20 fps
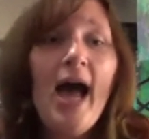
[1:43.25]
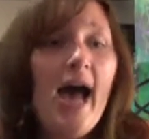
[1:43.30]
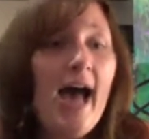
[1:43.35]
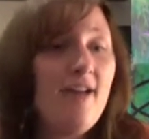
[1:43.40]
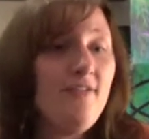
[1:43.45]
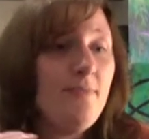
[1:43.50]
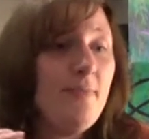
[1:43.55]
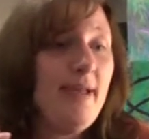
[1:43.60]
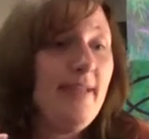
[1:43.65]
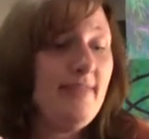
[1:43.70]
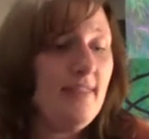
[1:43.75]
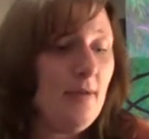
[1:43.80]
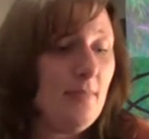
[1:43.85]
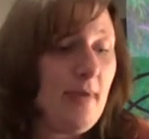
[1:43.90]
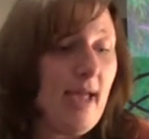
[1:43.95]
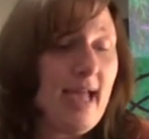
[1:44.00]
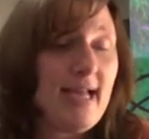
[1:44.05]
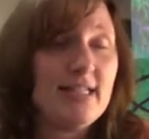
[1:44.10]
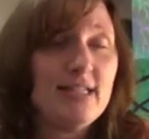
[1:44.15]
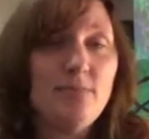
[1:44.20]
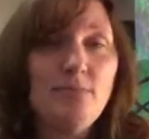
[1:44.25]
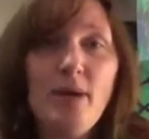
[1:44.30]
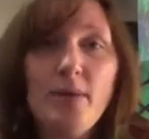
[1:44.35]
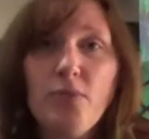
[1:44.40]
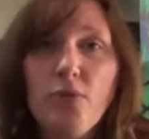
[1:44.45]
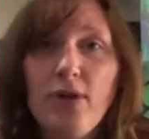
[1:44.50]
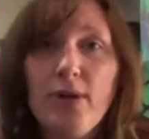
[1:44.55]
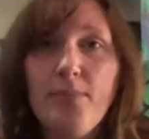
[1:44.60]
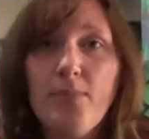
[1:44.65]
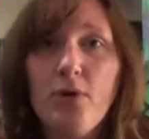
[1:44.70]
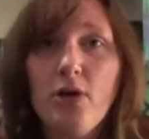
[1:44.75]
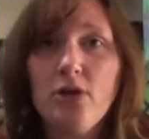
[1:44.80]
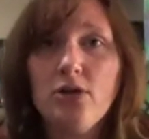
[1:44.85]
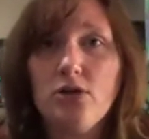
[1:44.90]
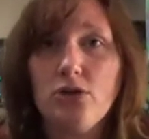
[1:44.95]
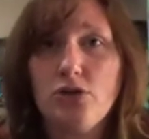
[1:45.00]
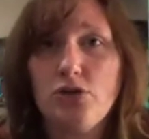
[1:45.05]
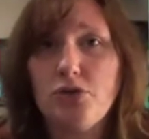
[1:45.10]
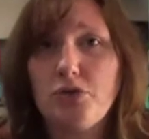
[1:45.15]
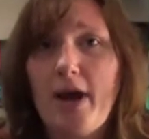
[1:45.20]
I've made them as memory books
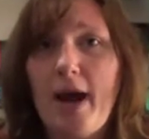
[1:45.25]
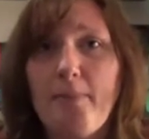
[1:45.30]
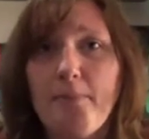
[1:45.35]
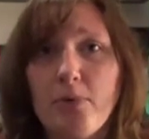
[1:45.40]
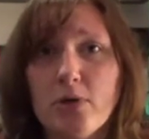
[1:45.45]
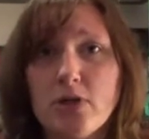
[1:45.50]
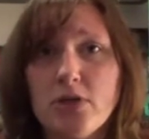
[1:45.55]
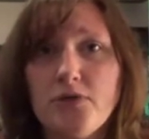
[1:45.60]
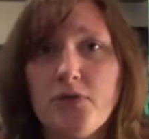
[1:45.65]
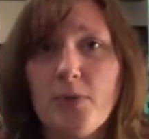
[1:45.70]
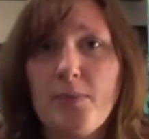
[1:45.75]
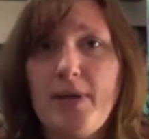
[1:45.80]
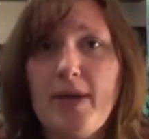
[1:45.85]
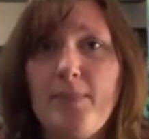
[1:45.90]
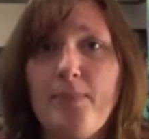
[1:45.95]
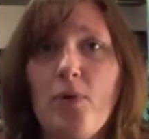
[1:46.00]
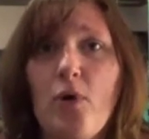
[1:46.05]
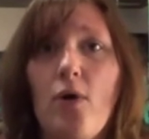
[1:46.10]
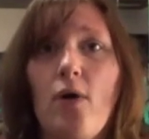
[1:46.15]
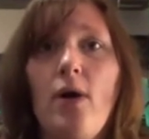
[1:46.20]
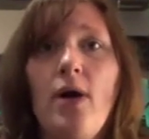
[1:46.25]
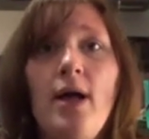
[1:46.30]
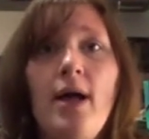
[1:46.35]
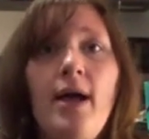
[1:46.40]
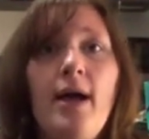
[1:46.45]
or scrapbooks for people.